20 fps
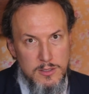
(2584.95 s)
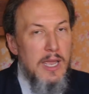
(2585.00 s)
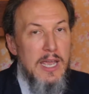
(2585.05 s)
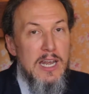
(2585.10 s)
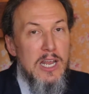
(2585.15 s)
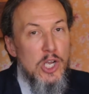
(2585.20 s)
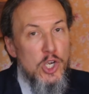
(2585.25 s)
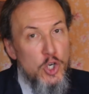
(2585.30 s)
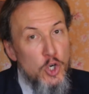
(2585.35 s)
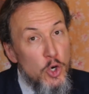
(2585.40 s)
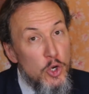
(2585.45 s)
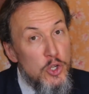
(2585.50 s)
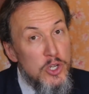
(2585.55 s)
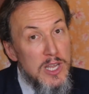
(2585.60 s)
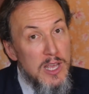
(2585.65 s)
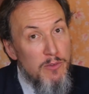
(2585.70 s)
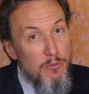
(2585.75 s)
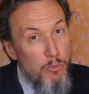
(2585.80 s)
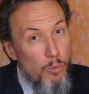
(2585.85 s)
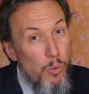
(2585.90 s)
And it
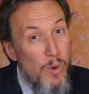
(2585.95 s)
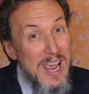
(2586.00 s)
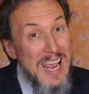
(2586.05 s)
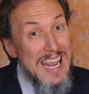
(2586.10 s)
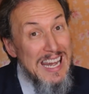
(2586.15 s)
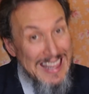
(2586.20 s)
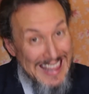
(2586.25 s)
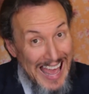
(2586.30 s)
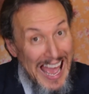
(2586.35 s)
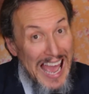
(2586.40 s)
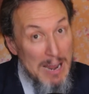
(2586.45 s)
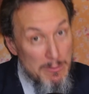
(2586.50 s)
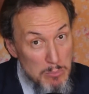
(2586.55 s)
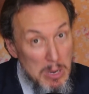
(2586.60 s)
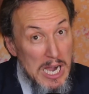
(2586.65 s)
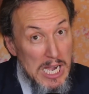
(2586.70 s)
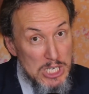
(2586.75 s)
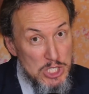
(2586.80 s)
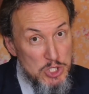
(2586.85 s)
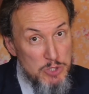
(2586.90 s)
couldn't have weighed that
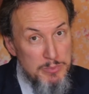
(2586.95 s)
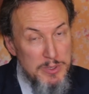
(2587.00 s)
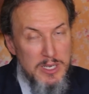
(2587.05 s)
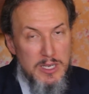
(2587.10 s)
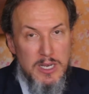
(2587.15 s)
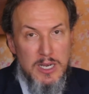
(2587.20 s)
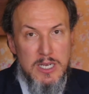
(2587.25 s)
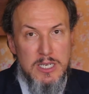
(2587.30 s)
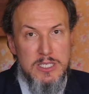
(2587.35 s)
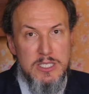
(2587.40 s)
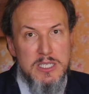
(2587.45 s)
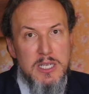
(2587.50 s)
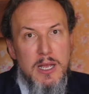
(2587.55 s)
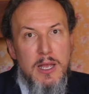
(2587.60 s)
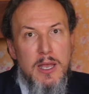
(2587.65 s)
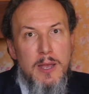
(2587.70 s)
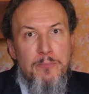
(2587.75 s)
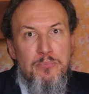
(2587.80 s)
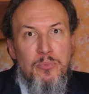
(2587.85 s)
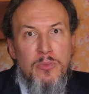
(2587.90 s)
much because
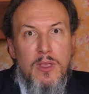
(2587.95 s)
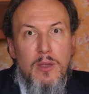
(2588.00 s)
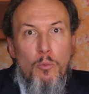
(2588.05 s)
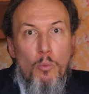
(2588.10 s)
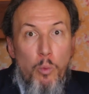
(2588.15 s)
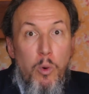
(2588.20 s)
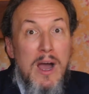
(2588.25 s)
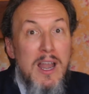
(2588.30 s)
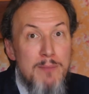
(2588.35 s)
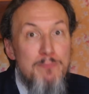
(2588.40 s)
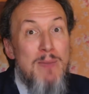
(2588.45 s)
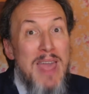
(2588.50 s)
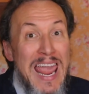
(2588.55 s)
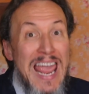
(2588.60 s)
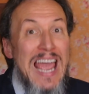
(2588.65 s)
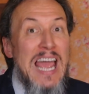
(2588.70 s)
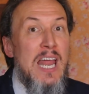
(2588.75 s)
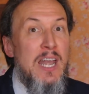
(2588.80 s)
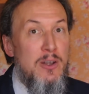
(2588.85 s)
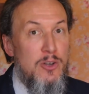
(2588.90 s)
one
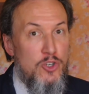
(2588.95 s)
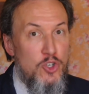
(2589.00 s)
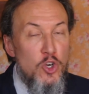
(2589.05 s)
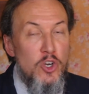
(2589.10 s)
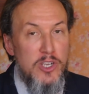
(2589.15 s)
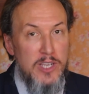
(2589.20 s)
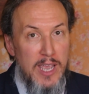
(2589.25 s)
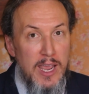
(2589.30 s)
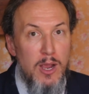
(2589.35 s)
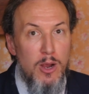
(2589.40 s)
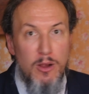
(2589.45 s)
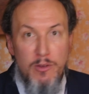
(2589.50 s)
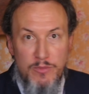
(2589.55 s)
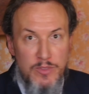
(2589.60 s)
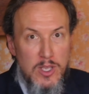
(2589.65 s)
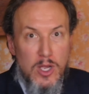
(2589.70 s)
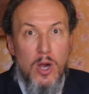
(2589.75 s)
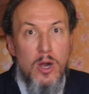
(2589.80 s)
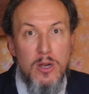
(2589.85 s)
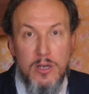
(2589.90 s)
man took care of
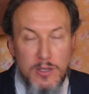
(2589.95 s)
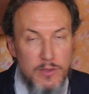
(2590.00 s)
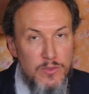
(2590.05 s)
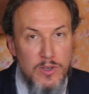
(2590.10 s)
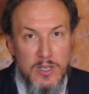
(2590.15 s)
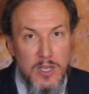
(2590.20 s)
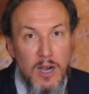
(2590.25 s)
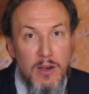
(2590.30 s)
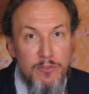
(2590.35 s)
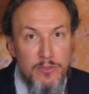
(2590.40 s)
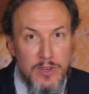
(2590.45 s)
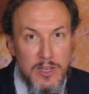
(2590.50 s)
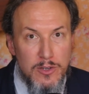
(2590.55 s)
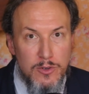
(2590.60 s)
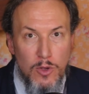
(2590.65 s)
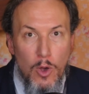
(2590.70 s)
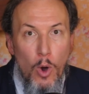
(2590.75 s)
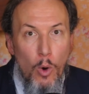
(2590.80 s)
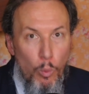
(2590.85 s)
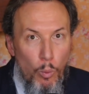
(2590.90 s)
the Ark of the
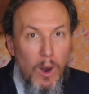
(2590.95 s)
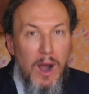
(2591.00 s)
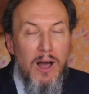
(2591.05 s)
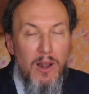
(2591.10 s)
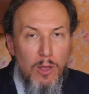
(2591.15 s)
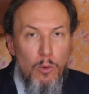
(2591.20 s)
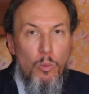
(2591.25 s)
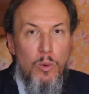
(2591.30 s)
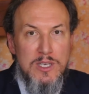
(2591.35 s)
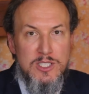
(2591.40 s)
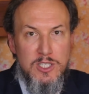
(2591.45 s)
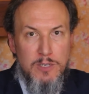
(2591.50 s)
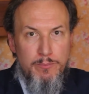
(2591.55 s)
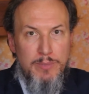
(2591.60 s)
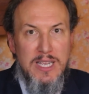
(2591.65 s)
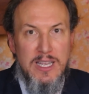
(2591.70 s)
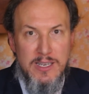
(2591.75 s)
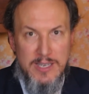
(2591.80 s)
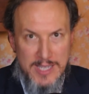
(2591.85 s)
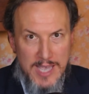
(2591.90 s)
Covenant while it wasn't
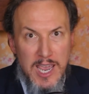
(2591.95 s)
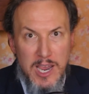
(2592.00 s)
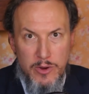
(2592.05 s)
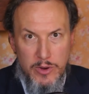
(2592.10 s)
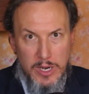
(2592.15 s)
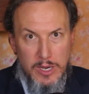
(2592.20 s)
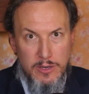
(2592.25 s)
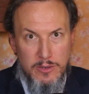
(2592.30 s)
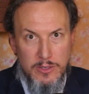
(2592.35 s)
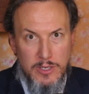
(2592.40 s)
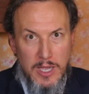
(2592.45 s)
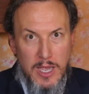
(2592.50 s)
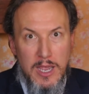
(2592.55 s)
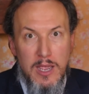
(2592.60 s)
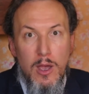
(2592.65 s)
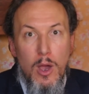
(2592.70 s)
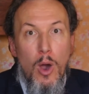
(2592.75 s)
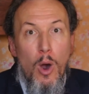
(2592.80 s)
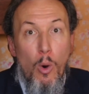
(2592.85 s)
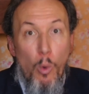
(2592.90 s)
being carried,
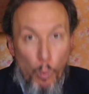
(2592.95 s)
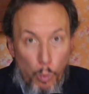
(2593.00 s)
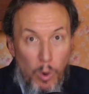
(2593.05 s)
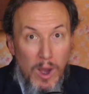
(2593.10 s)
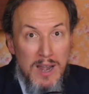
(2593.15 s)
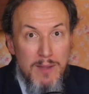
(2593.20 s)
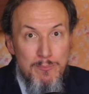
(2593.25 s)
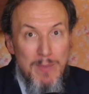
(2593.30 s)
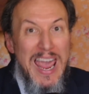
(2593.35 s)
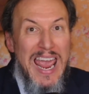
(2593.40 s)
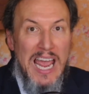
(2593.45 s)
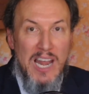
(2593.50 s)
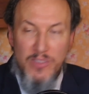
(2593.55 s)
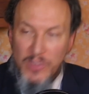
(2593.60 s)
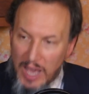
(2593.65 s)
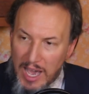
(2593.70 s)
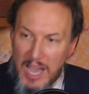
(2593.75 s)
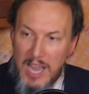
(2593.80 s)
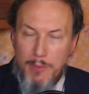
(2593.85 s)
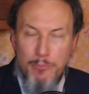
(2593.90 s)
okay? One man,
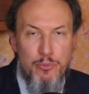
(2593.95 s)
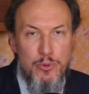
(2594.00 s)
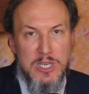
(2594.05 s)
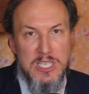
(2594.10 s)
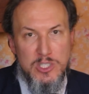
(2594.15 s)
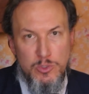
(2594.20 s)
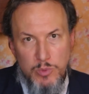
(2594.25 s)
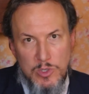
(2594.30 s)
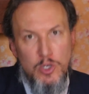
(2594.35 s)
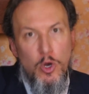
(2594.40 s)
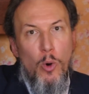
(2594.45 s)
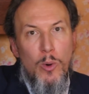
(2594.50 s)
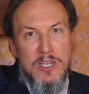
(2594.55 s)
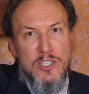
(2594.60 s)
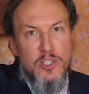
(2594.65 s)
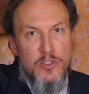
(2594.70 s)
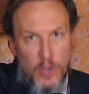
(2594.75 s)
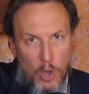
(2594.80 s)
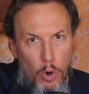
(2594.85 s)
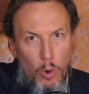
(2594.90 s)
the high priest, would go
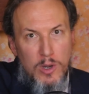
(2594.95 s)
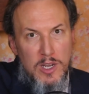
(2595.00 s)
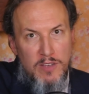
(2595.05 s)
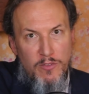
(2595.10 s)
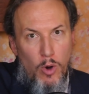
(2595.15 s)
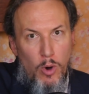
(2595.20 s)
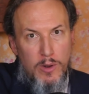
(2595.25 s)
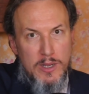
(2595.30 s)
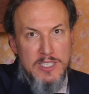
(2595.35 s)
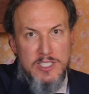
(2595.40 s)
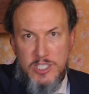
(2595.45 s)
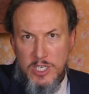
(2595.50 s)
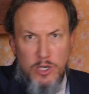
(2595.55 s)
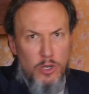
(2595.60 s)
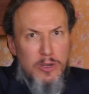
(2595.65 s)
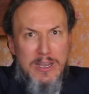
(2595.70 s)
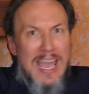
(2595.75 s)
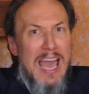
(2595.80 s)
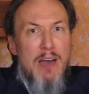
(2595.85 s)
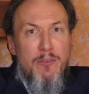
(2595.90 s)
into the Holy of Holies and
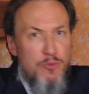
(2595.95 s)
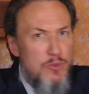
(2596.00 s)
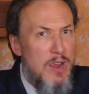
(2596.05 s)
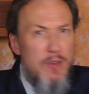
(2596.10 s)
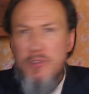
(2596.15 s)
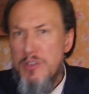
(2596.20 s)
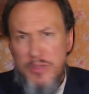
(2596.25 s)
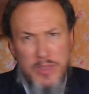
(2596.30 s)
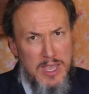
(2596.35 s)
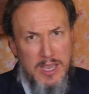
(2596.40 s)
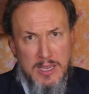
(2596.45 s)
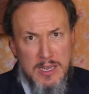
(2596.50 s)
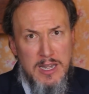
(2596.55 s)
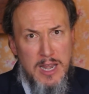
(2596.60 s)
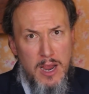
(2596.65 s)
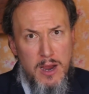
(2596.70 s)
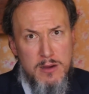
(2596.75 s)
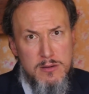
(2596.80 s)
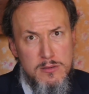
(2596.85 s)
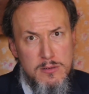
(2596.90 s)
look after everything in
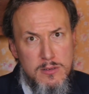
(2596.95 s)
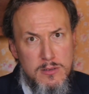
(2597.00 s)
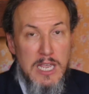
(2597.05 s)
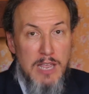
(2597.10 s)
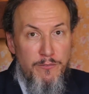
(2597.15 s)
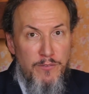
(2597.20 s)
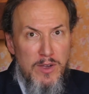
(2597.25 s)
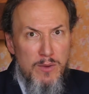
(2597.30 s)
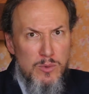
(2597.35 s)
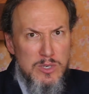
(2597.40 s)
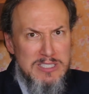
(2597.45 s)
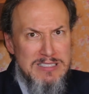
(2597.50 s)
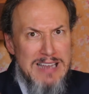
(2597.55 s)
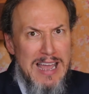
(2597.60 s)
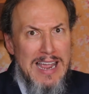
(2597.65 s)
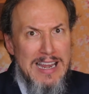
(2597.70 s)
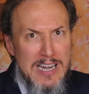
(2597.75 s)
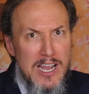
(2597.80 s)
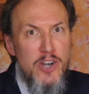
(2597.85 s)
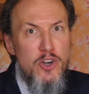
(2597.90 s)
there. If it was
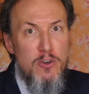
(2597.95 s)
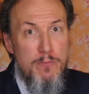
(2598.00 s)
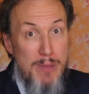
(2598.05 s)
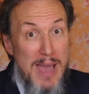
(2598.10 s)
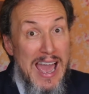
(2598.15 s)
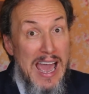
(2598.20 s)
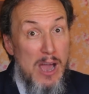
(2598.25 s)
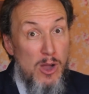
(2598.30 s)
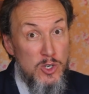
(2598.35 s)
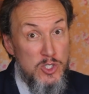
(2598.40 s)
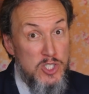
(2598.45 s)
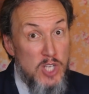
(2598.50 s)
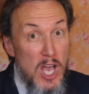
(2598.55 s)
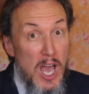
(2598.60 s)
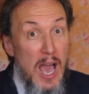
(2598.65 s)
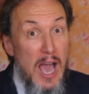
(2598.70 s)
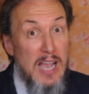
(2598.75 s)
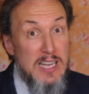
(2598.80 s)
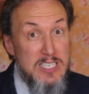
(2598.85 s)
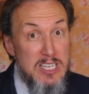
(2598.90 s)
900 pounds,
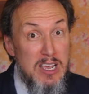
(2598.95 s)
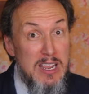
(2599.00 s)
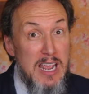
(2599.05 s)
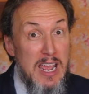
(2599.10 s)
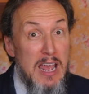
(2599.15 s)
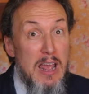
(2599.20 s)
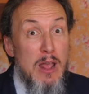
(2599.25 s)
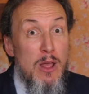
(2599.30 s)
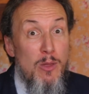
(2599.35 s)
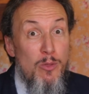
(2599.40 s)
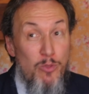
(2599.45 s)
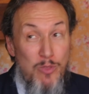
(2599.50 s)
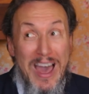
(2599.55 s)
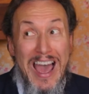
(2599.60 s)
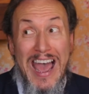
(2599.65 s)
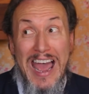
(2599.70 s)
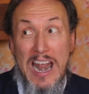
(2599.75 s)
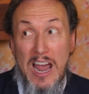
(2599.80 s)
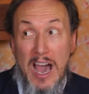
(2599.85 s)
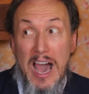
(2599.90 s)
I tell you,
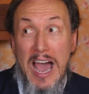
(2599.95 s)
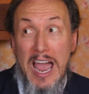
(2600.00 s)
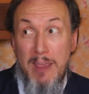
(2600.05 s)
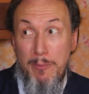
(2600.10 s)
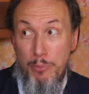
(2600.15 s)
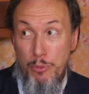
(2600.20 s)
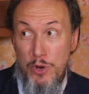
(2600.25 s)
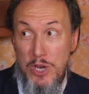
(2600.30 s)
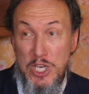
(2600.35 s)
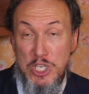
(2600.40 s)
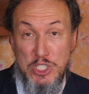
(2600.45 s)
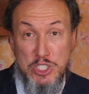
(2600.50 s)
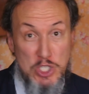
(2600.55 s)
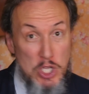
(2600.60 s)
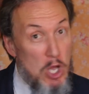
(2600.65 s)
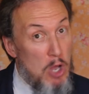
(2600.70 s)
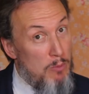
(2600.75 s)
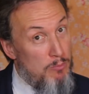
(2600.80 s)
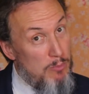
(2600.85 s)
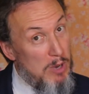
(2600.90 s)
that high
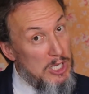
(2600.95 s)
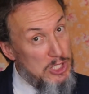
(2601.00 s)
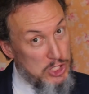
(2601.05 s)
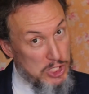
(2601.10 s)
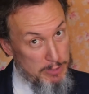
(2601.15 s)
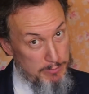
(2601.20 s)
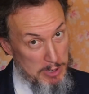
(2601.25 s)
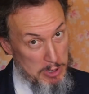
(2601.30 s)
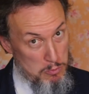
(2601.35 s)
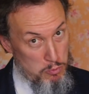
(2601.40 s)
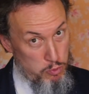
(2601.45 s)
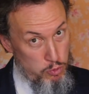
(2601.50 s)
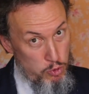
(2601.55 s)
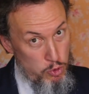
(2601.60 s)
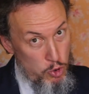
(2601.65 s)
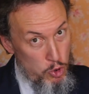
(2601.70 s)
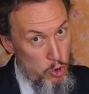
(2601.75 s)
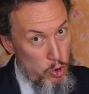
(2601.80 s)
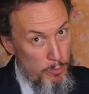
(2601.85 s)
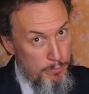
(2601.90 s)
priest must have been,
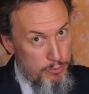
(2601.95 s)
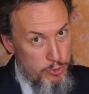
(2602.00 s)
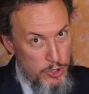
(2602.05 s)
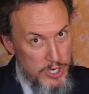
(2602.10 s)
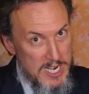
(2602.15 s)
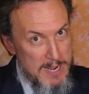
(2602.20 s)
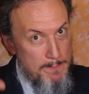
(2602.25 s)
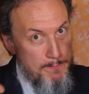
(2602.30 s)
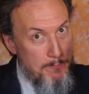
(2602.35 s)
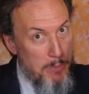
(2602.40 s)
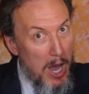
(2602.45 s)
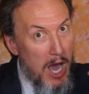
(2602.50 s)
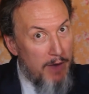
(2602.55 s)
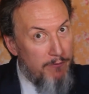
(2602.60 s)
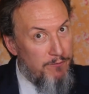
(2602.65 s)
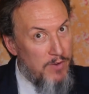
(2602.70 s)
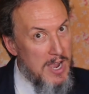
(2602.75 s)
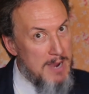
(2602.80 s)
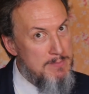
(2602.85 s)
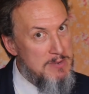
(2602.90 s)
woo, pretty
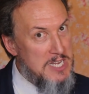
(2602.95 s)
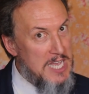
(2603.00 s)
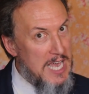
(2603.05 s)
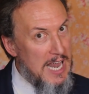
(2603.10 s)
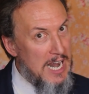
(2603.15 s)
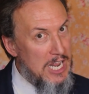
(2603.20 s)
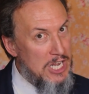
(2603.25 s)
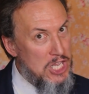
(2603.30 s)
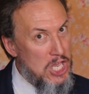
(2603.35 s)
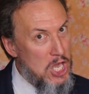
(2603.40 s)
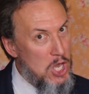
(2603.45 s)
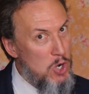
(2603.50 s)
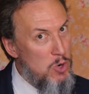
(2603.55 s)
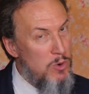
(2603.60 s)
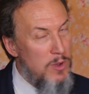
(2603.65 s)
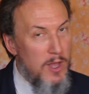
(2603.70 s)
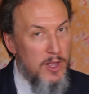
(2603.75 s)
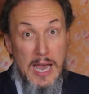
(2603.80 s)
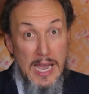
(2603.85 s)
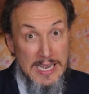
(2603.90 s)
buff, I'm telling you.